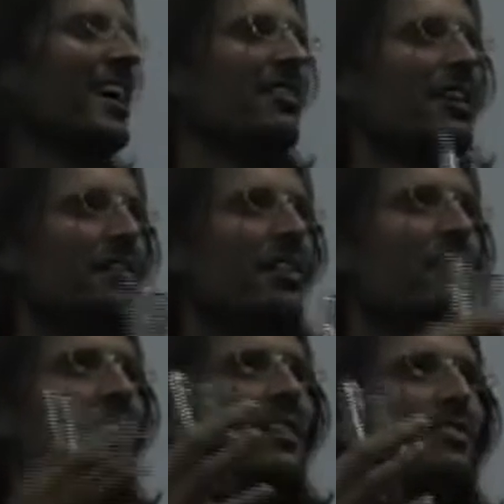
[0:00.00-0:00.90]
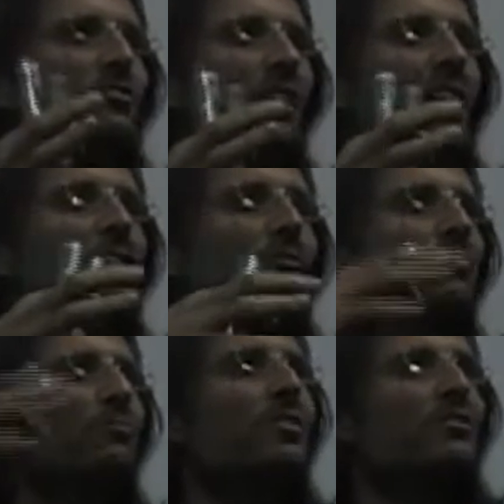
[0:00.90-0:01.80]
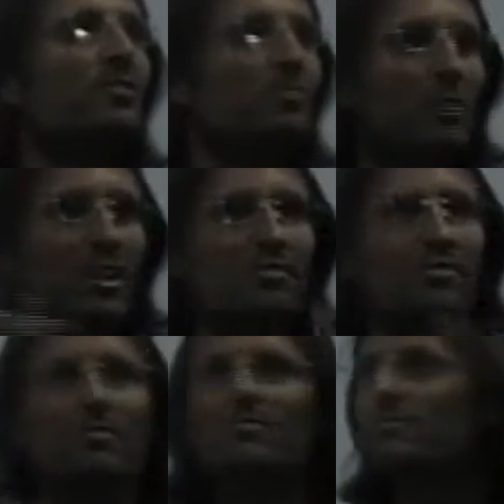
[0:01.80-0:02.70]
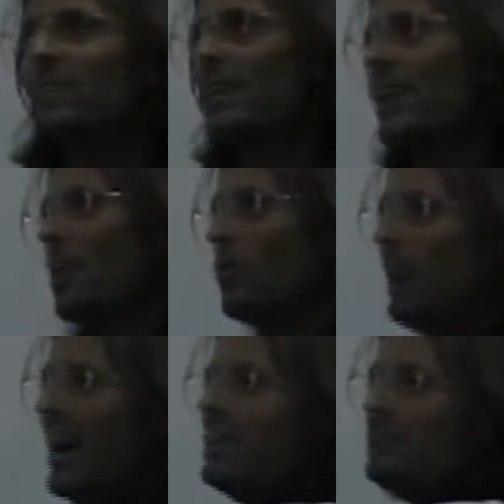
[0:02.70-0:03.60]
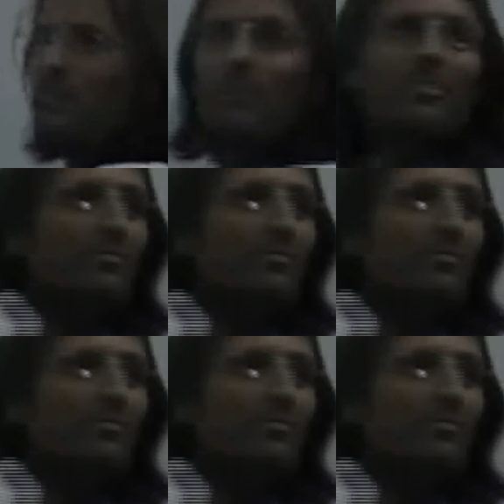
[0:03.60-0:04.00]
And I go down this track of convincing myself away from